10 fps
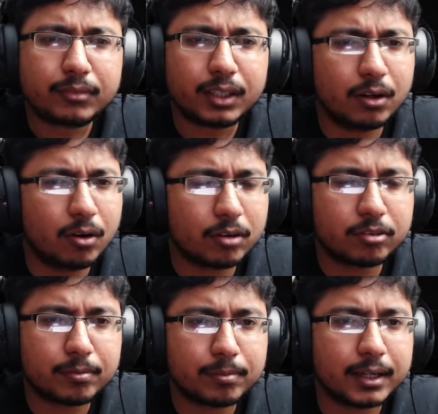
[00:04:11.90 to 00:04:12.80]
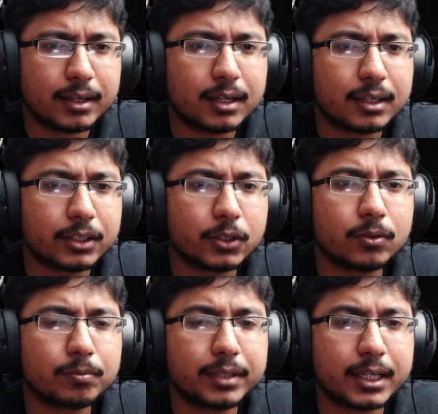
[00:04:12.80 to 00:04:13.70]
or for
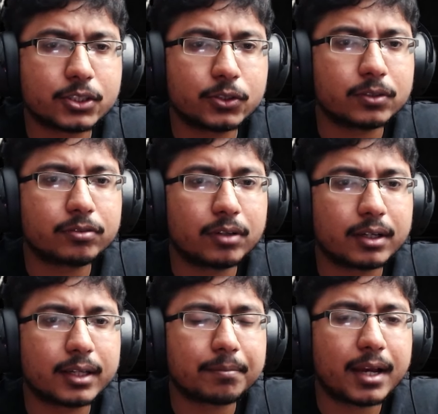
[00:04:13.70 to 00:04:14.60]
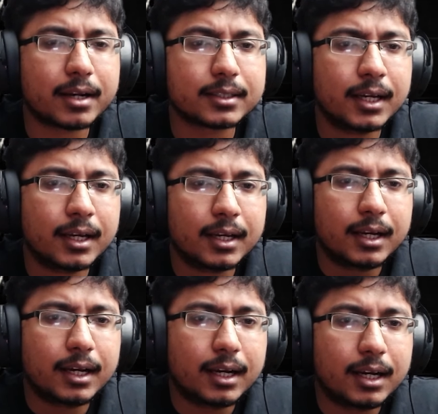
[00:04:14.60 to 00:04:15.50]
PS2 for that matter,
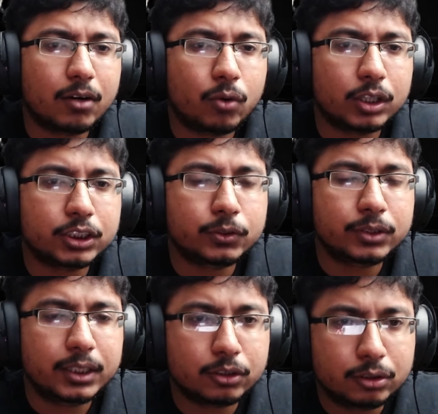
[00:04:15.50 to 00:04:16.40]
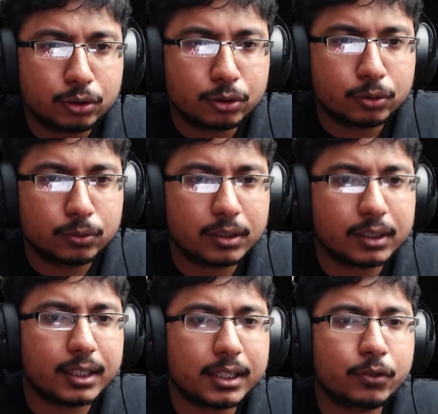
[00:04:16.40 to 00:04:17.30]
what you need to do,
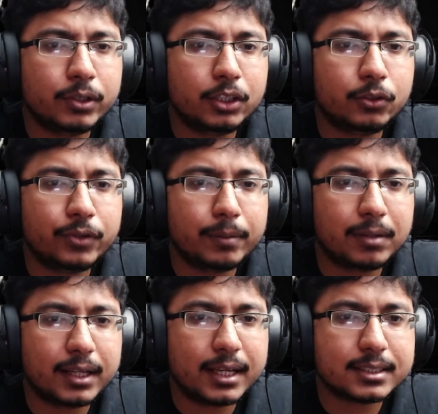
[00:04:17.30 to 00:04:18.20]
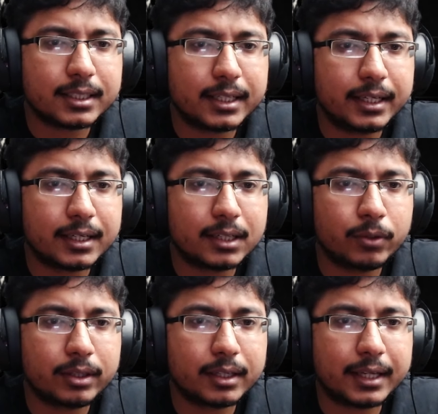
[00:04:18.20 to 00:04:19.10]
you need to replace here
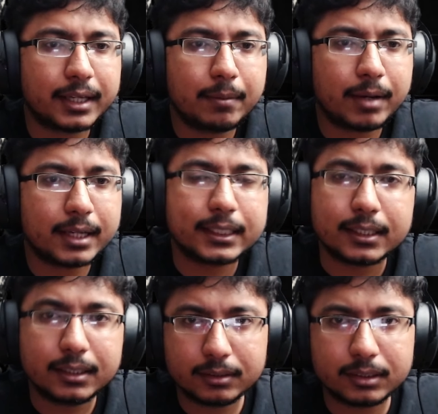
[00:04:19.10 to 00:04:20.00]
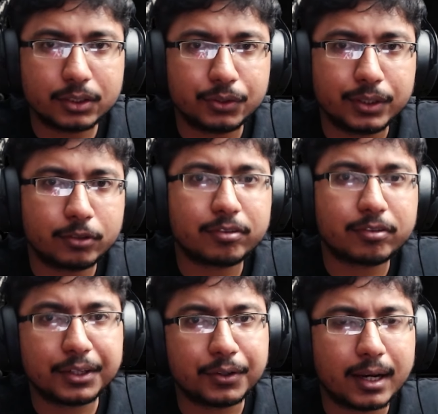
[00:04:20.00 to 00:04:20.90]
with the game ID. You need to
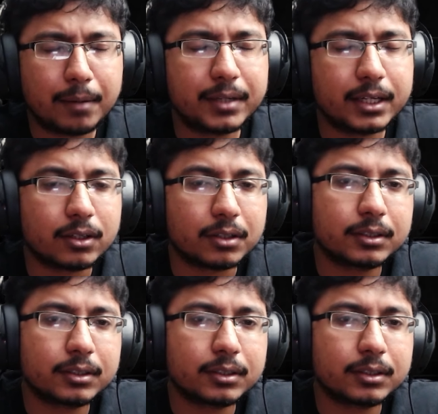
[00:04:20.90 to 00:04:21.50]
find your update on,